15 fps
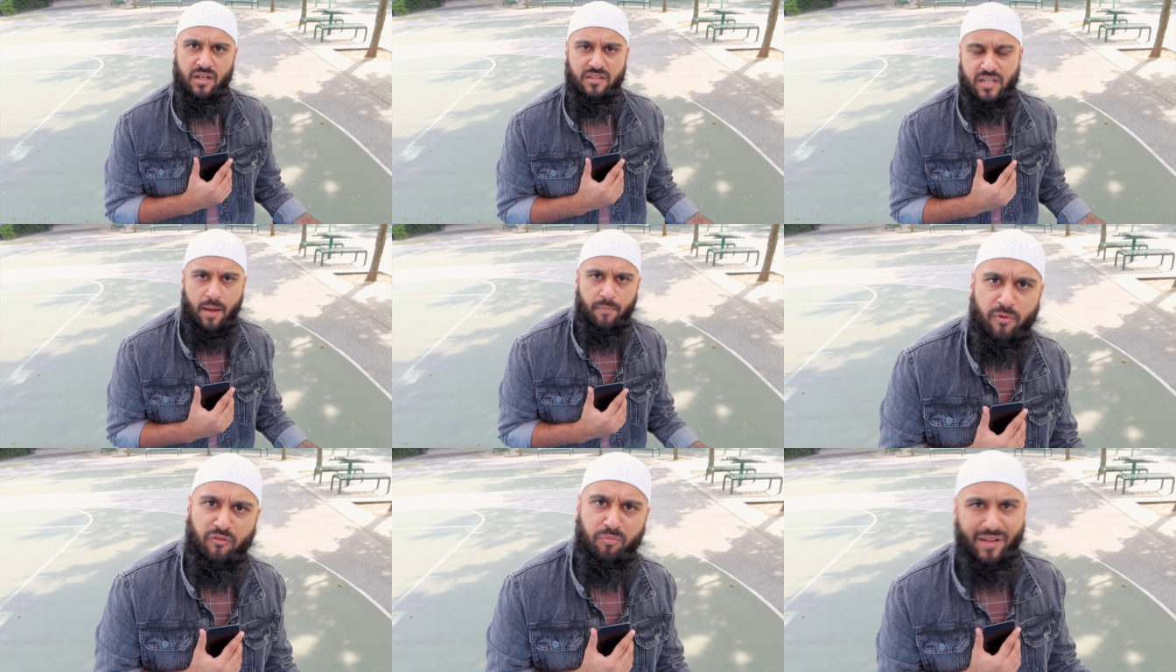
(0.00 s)

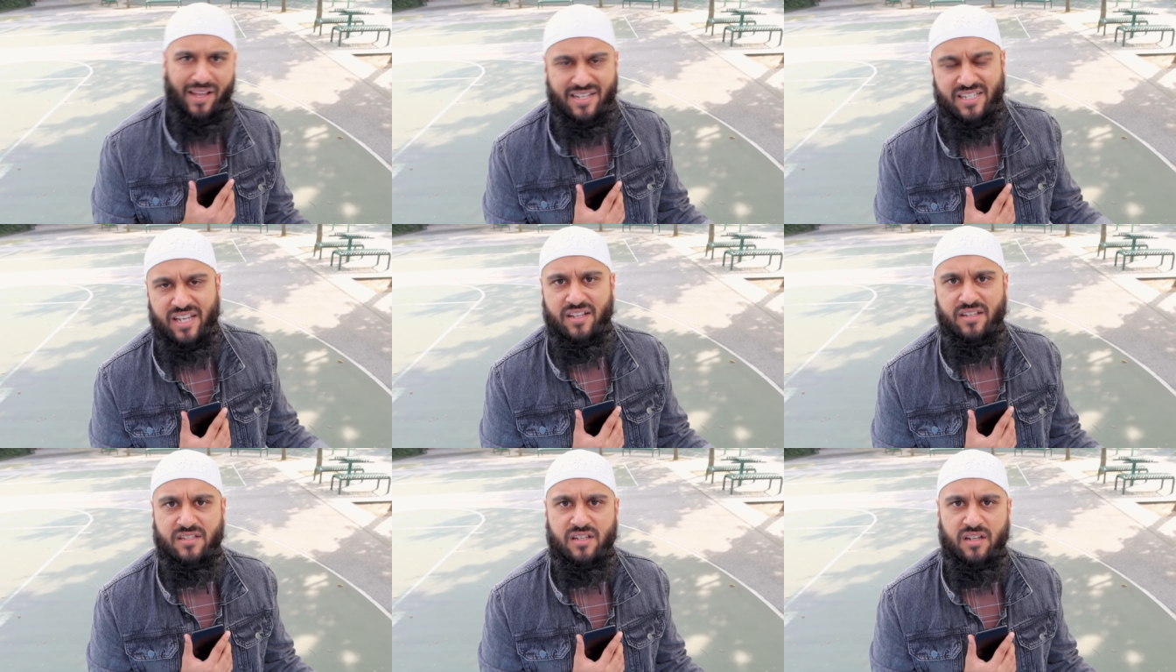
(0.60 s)
type of
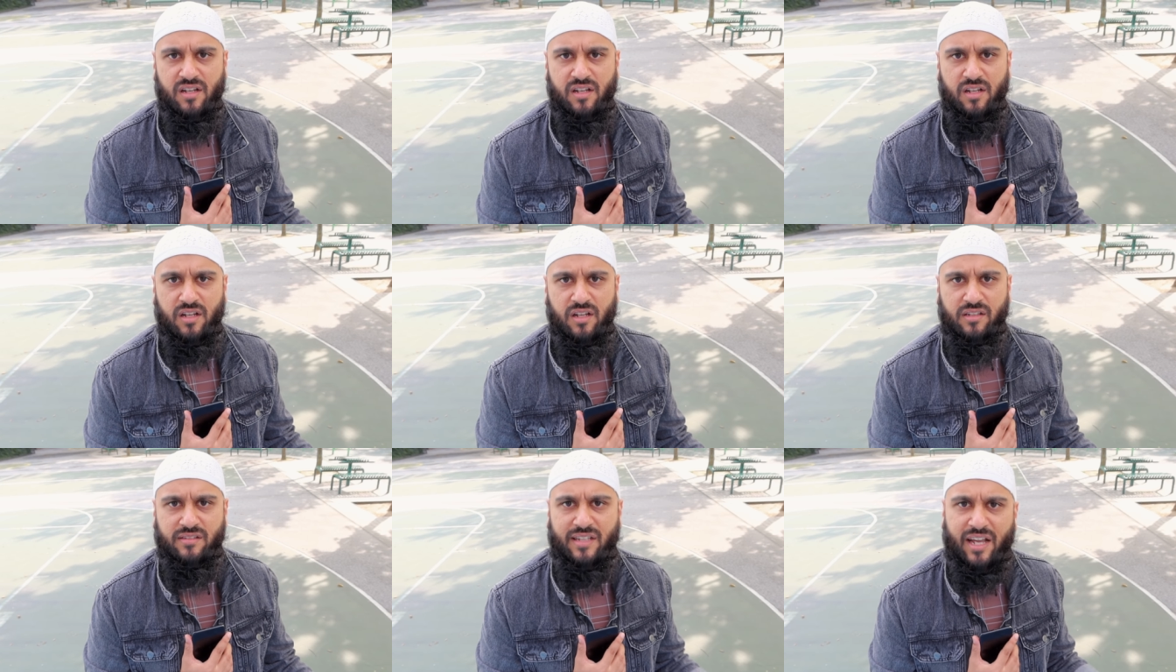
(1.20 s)
blessings,
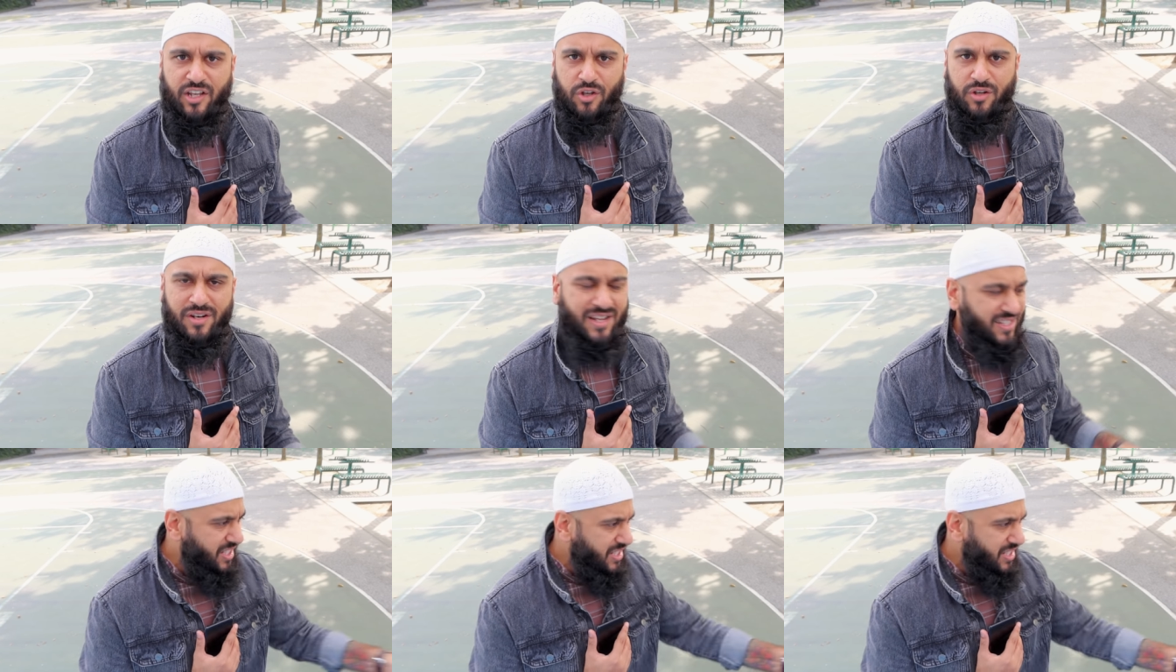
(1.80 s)
that goodness.